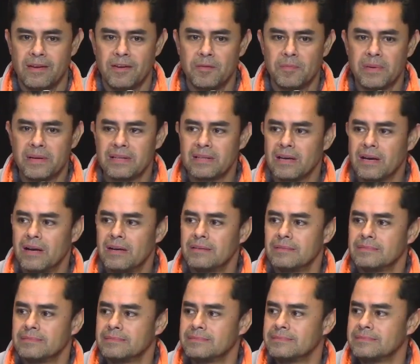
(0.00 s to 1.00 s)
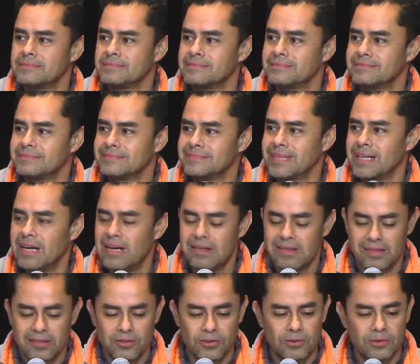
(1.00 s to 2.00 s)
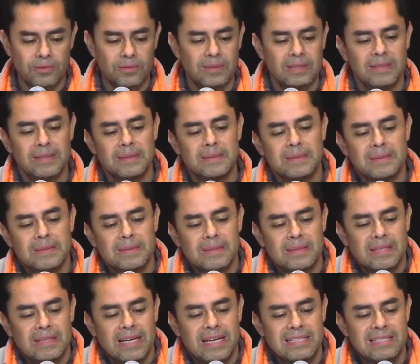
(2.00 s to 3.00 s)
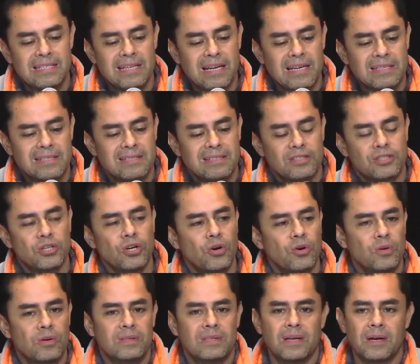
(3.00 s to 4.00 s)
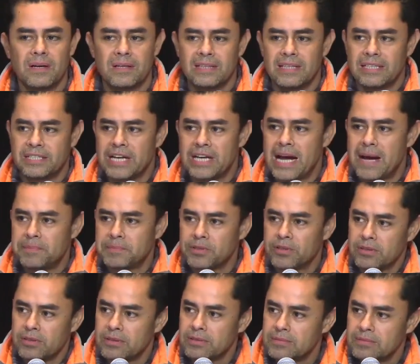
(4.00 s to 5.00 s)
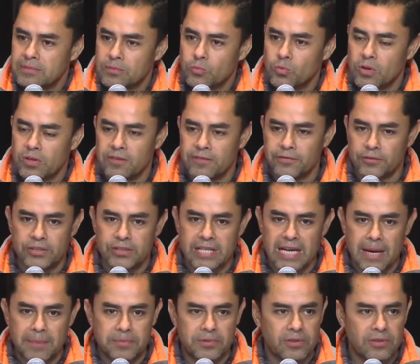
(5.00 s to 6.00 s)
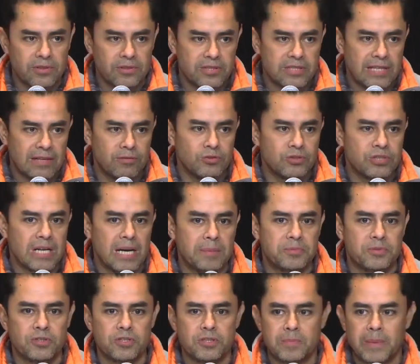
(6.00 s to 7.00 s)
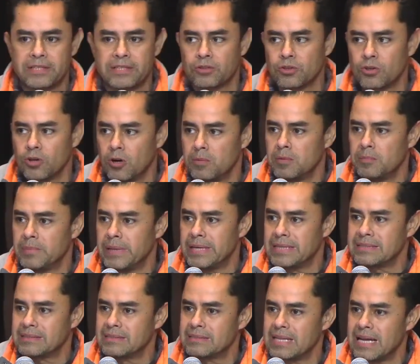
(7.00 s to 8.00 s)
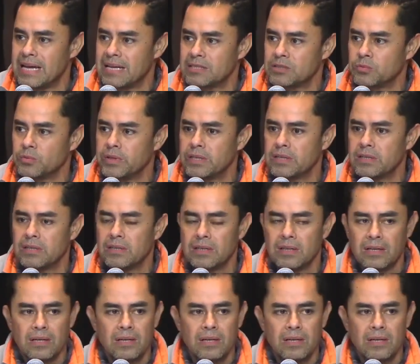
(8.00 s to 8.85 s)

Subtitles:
Everybody there? Yeah? Cool. It says, so the chapter, wonderful chapter. There's several chapters. Pastor Koba blessed us last week.